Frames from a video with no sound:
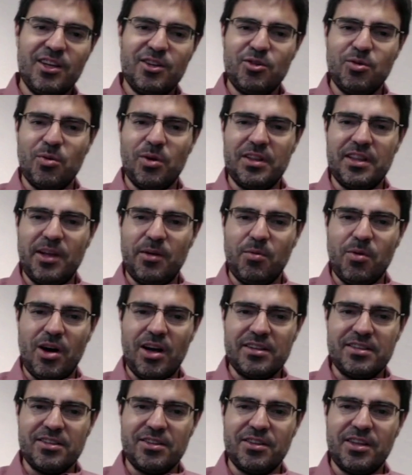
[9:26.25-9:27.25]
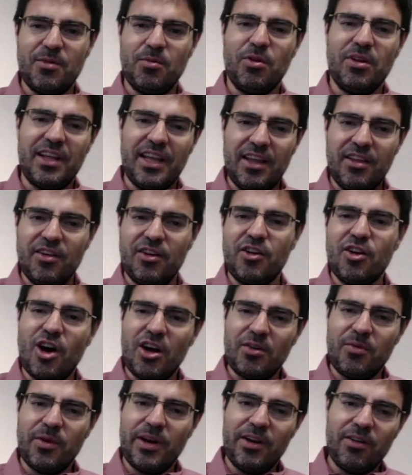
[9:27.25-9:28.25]
to what they watch. They will either
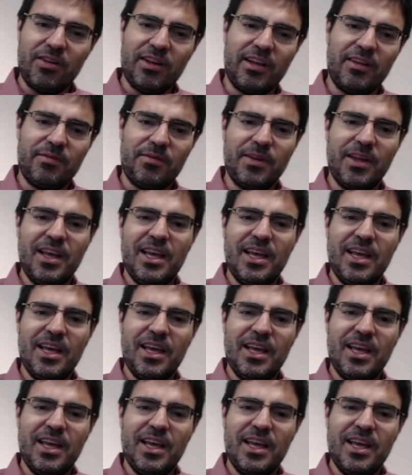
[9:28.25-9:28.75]
not rate or give.